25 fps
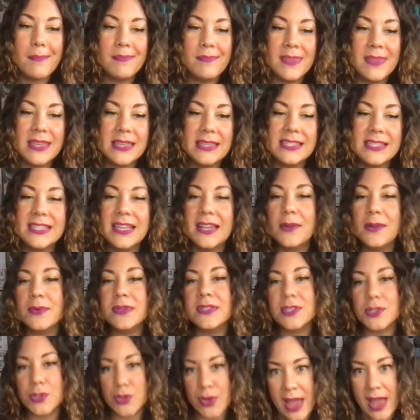said it
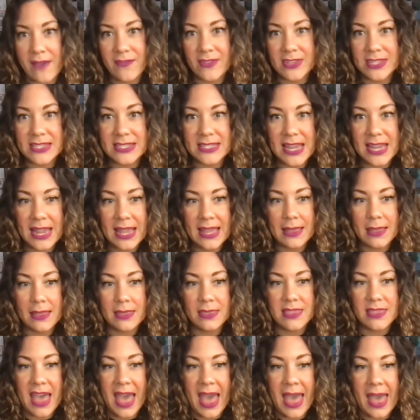was a travesty
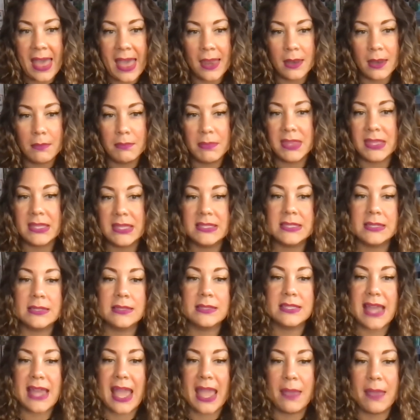that
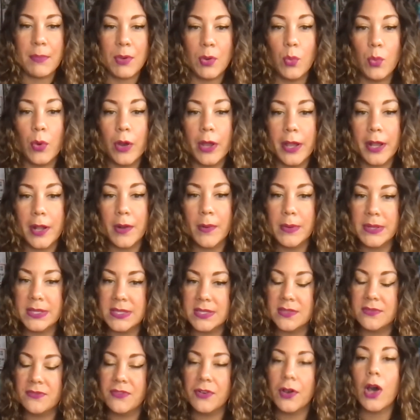Millicent's name and work
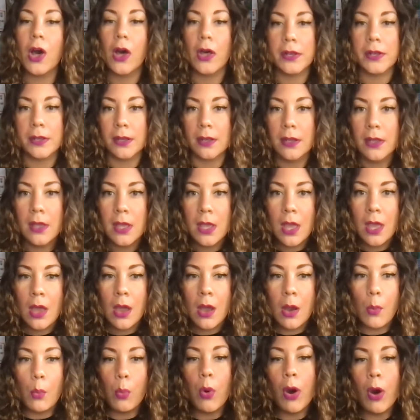was forgotten.
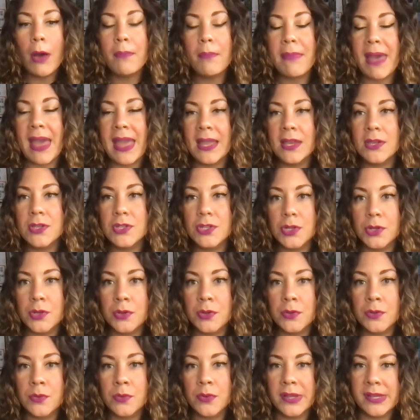What made
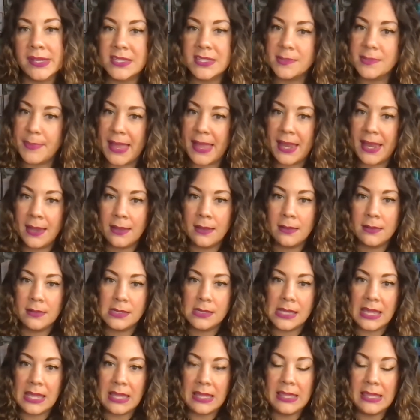you want to spend
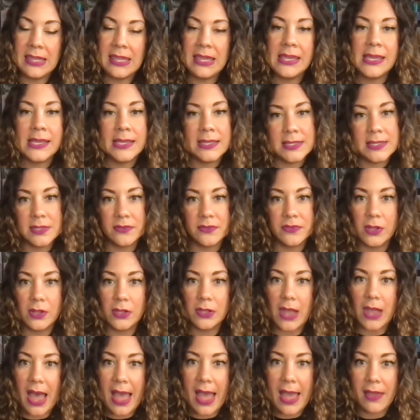years of your
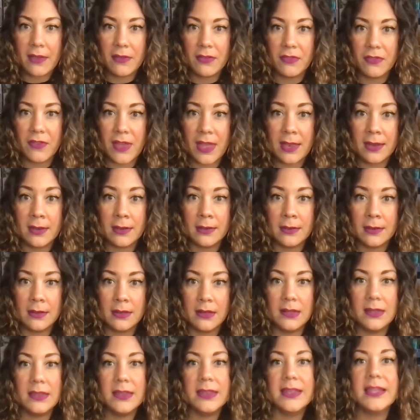life and
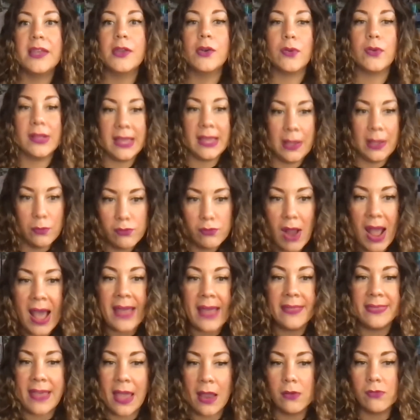literally
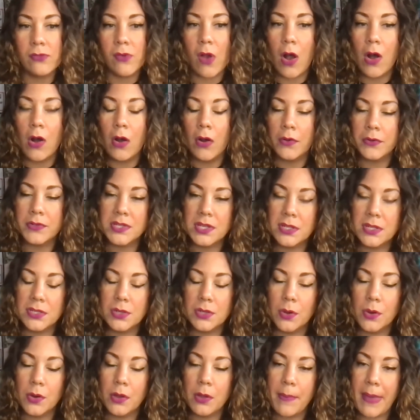right that wrong to
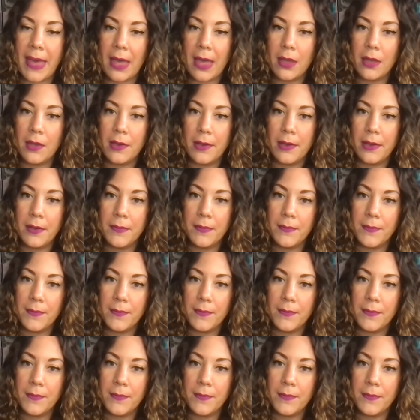talk about her?